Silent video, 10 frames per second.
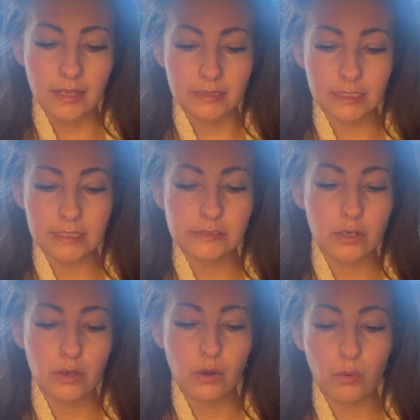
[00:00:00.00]
There is
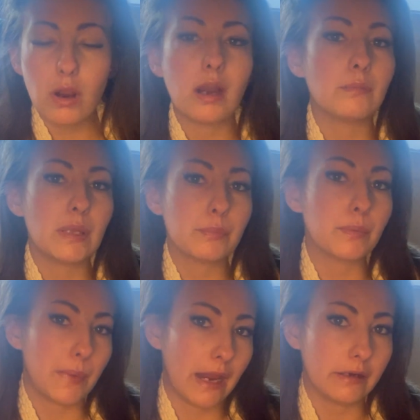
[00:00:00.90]
no harm in
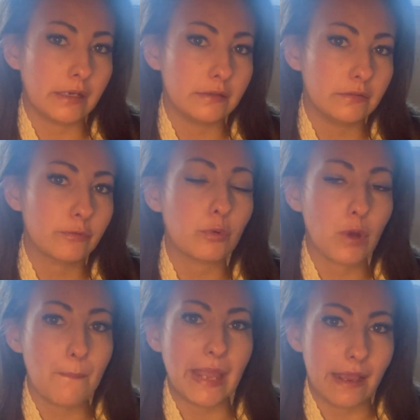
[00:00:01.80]
preparing for
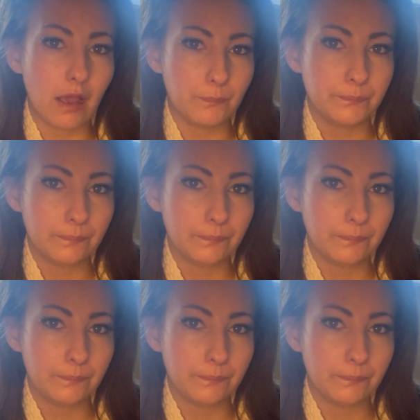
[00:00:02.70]
what may come.